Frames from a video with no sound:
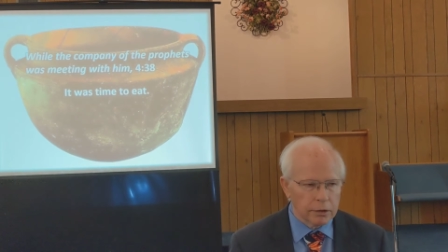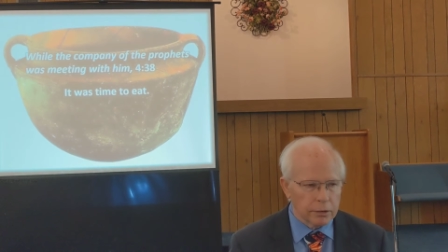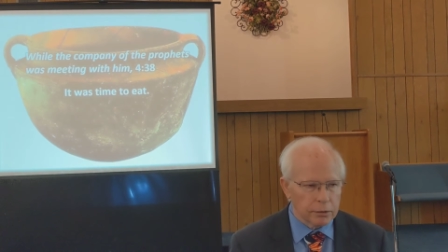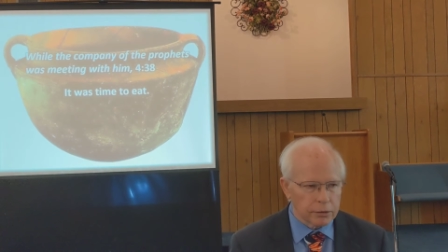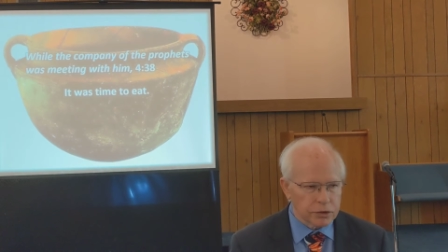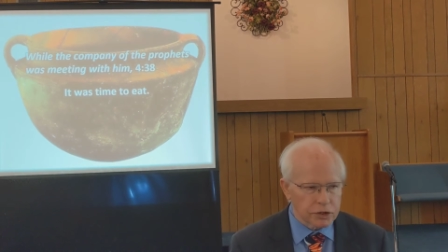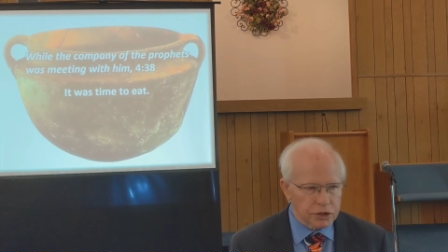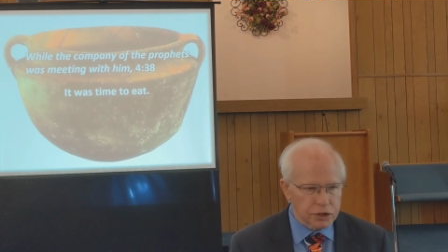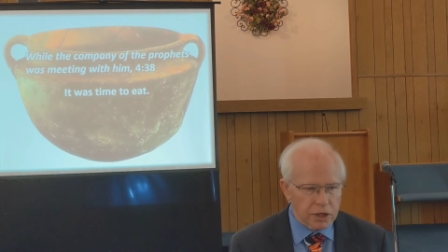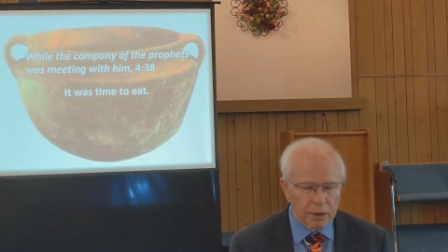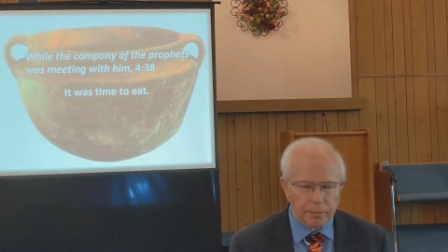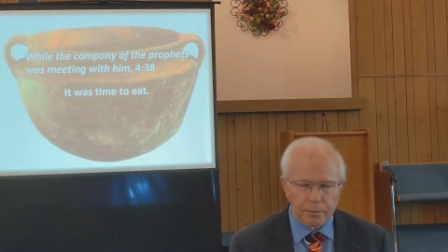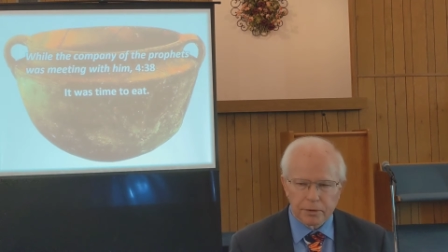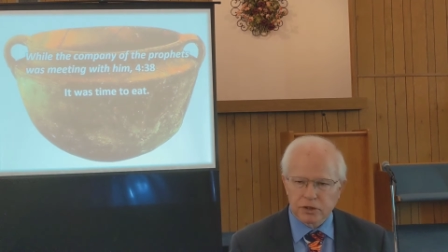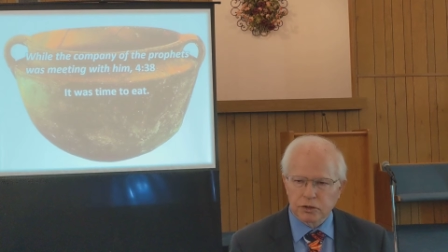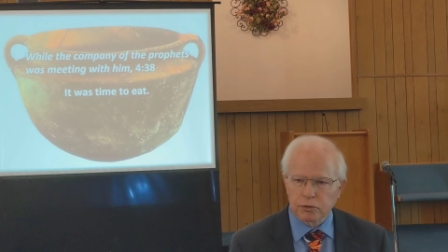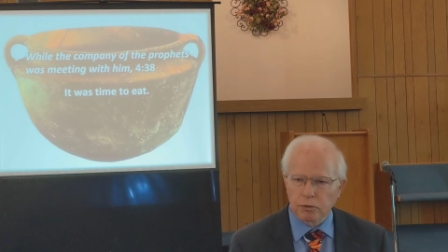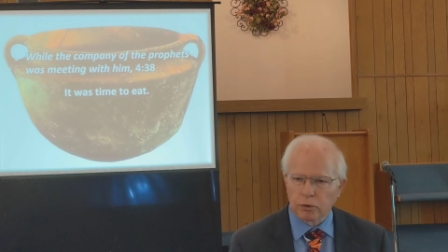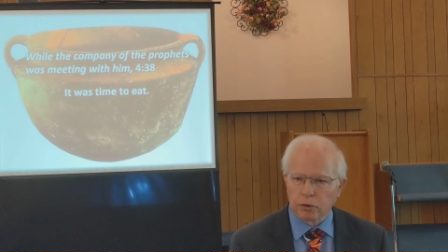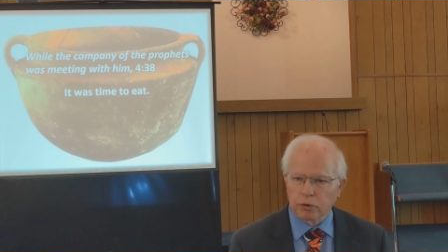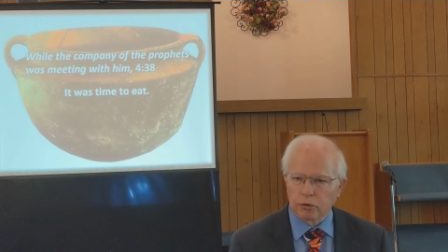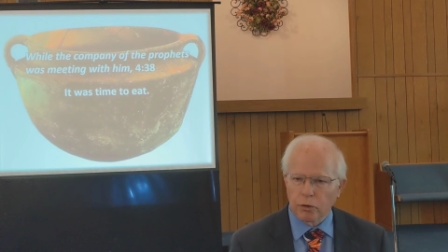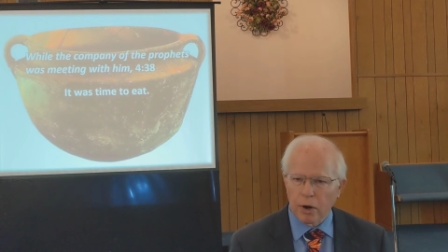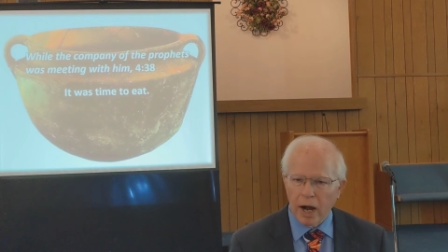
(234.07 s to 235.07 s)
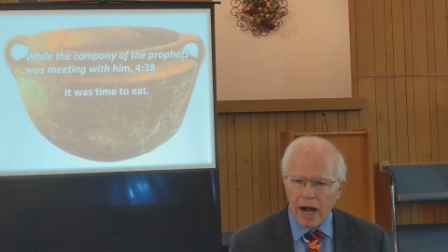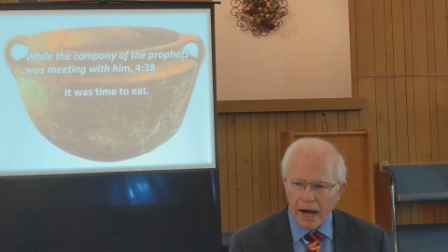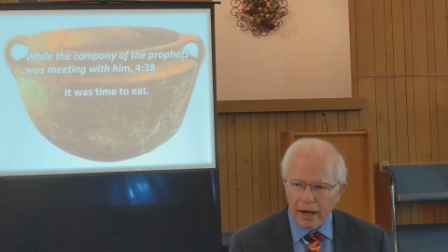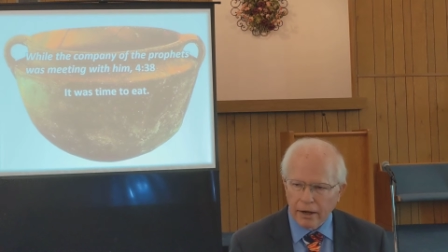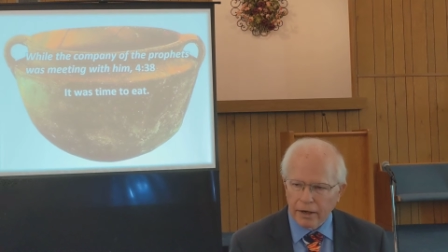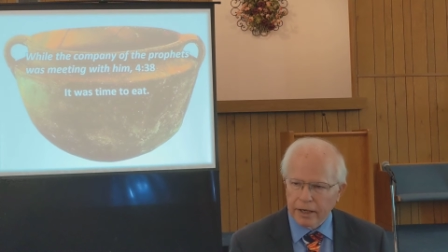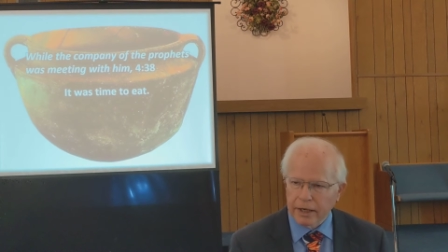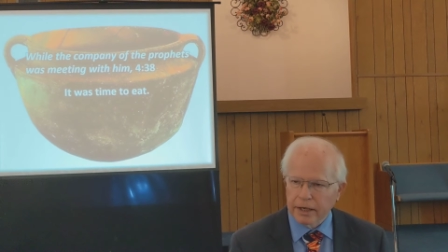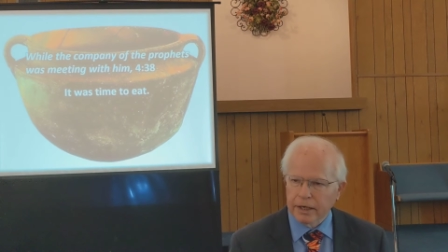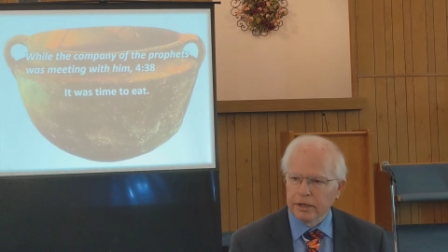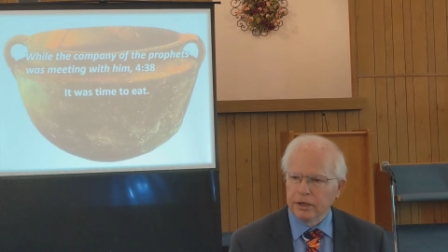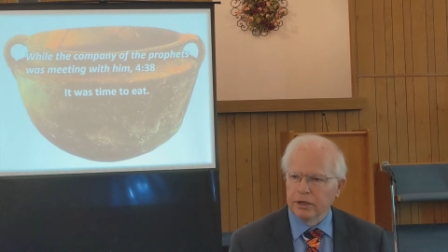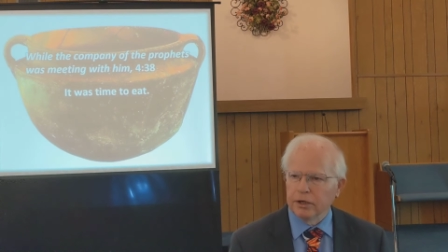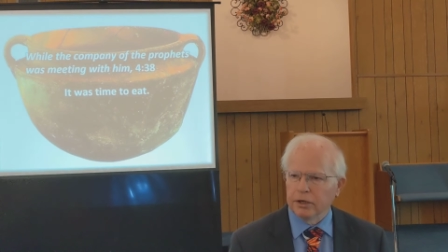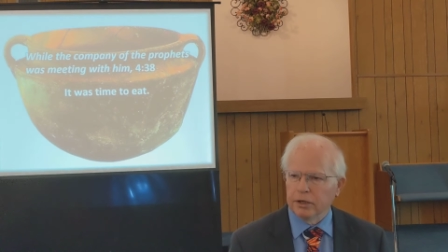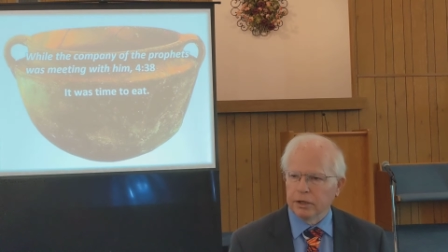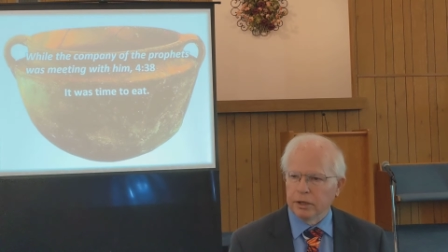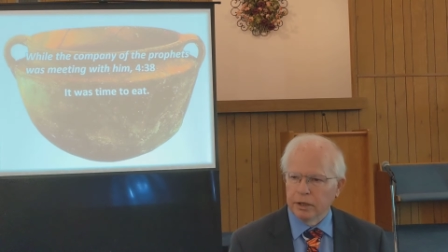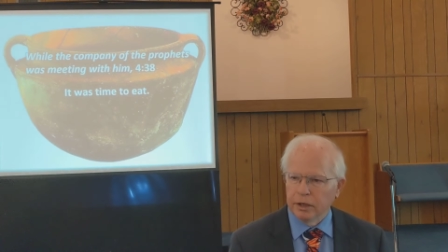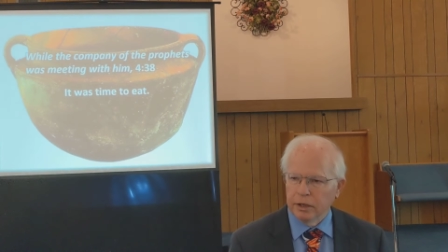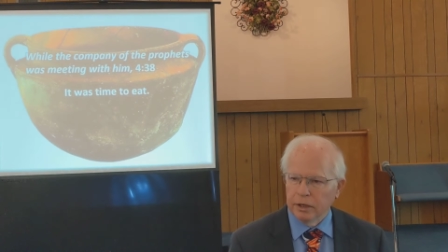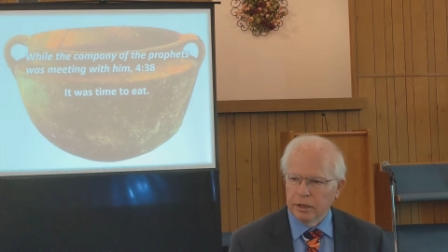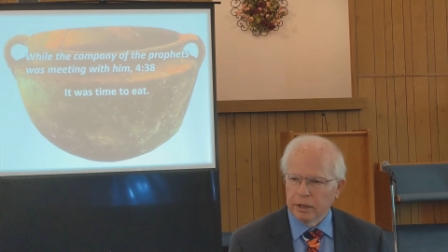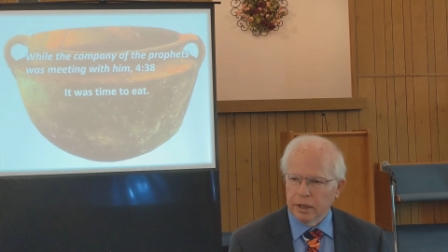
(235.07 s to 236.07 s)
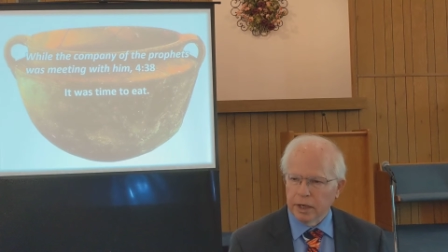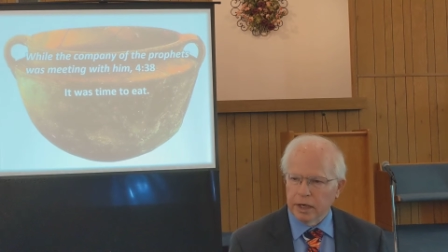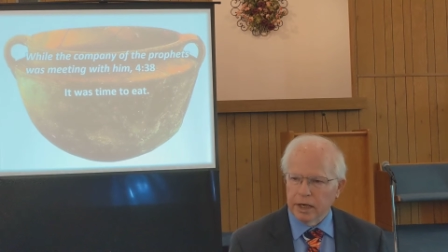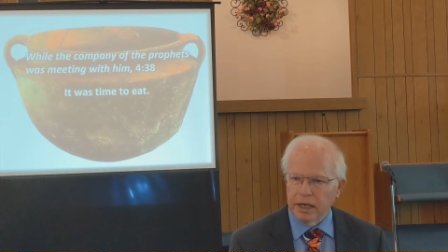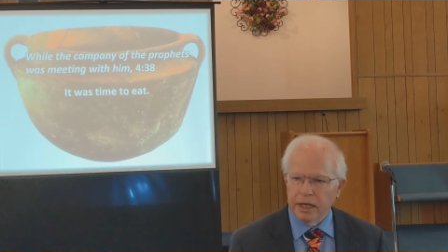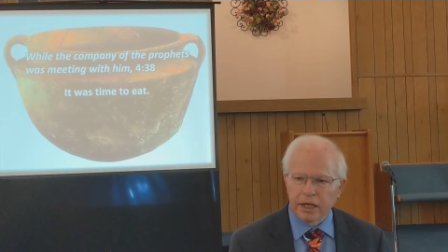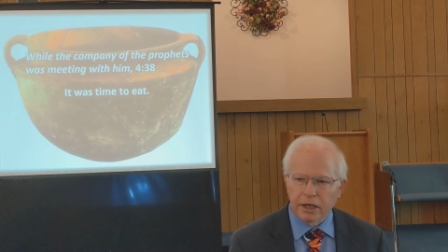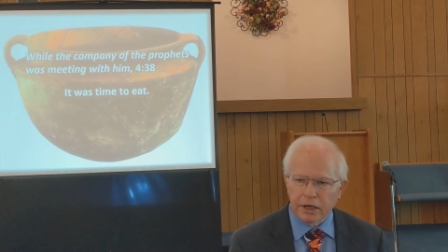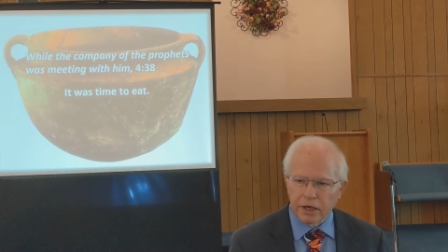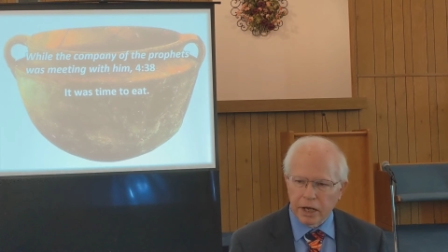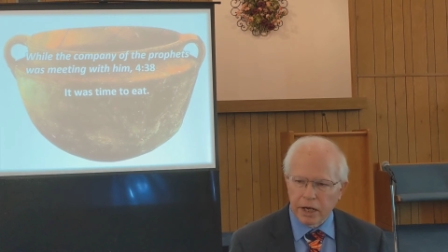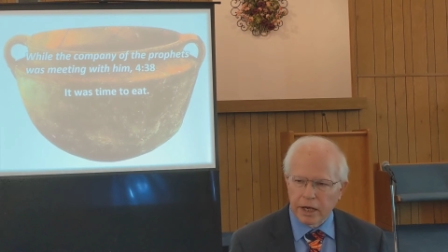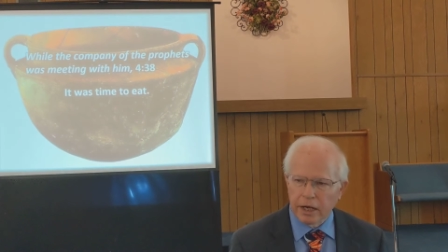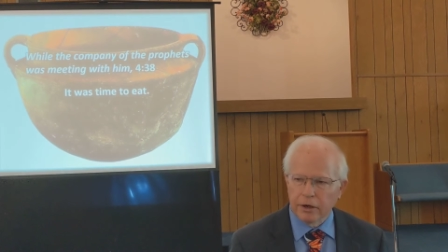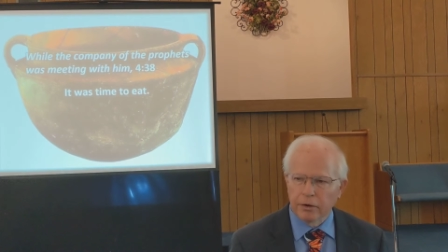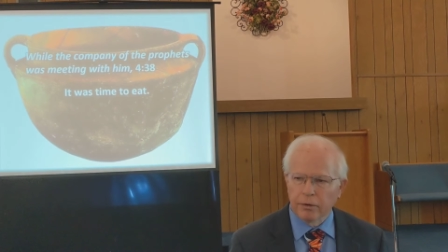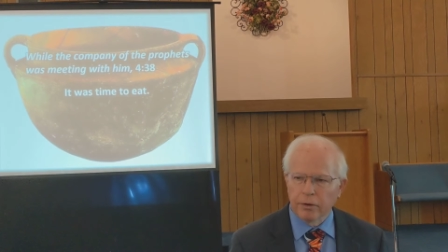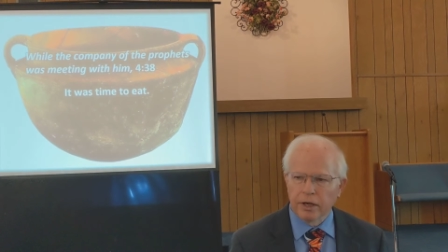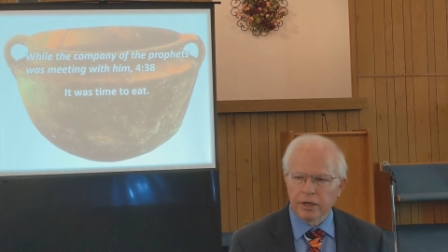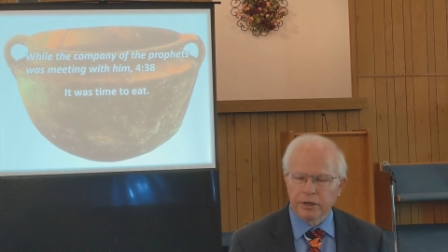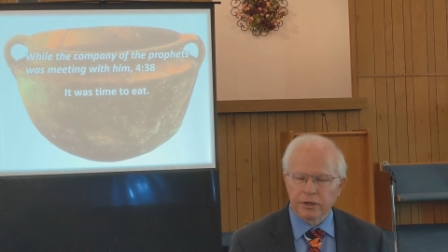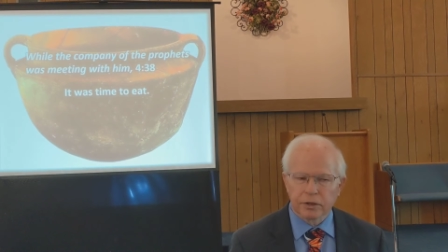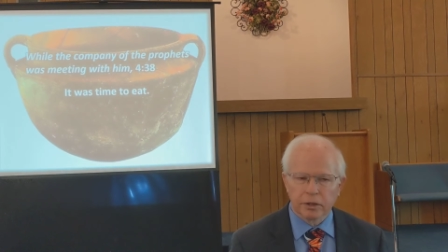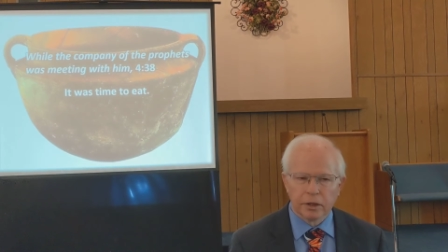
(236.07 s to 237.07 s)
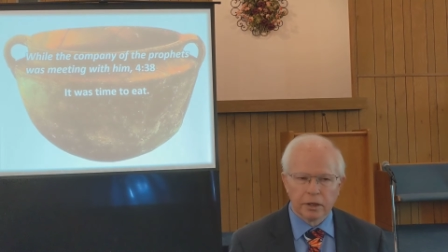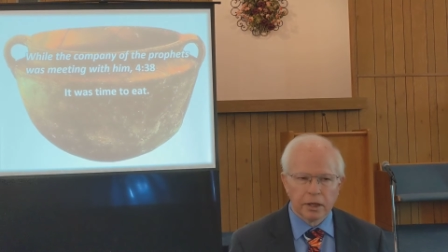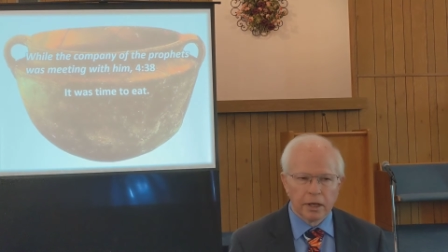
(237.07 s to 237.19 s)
their stomachs were growling, and, and he could hear it.